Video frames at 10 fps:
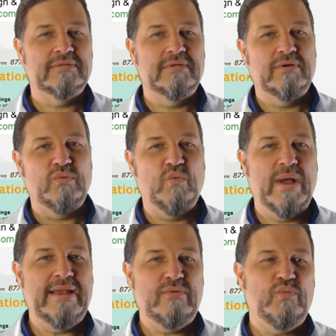
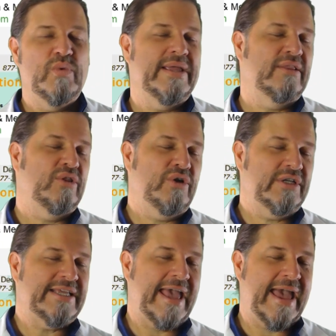when we
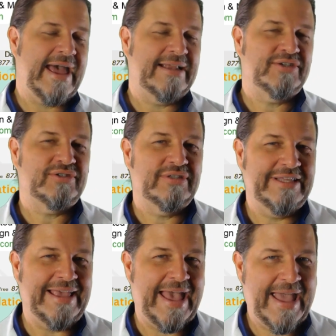looked at
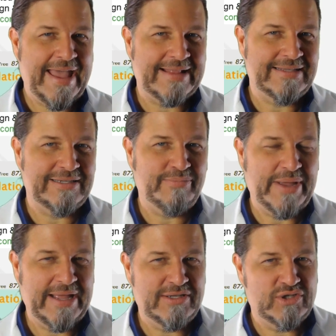the ads in
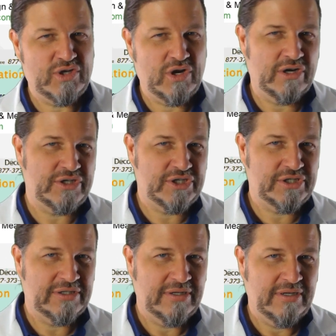paid
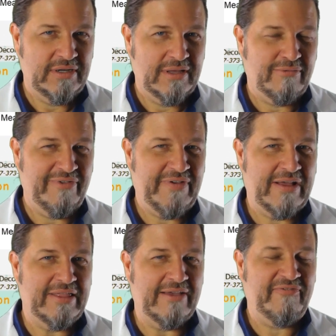search, we
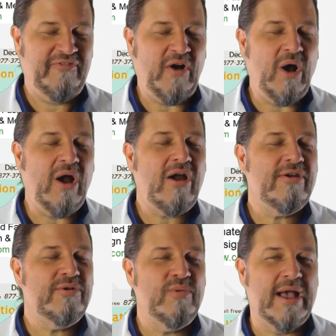found that far
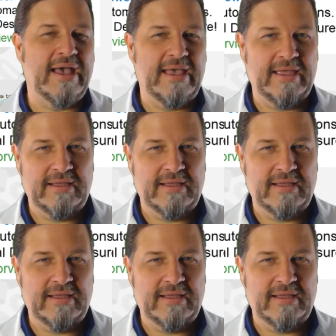and away